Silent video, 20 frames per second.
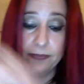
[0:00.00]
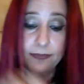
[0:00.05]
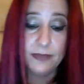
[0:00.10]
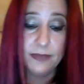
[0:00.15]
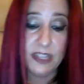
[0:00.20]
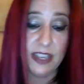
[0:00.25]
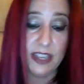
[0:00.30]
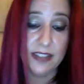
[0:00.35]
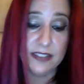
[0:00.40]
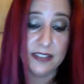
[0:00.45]

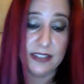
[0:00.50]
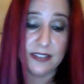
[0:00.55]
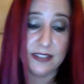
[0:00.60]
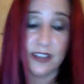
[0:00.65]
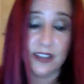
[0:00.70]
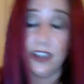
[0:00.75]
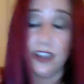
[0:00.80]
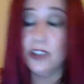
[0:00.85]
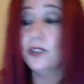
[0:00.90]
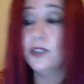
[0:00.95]
the Etsy
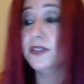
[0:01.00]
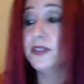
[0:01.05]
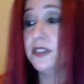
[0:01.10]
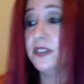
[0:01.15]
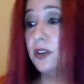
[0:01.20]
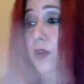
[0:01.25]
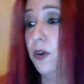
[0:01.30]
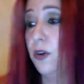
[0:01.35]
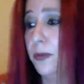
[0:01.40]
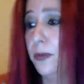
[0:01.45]
site, you'll see a
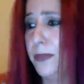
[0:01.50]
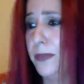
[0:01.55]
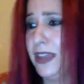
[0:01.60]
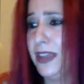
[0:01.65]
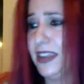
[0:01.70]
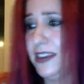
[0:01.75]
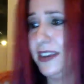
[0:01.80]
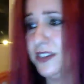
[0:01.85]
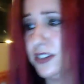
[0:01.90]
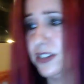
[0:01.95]
whole
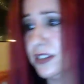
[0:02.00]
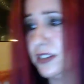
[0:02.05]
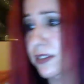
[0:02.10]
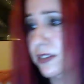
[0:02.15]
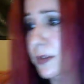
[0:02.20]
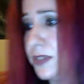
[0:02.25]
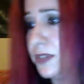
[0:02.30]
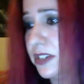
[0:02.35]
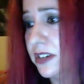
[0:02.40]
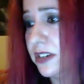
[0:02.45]
page
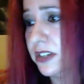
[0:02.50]
description that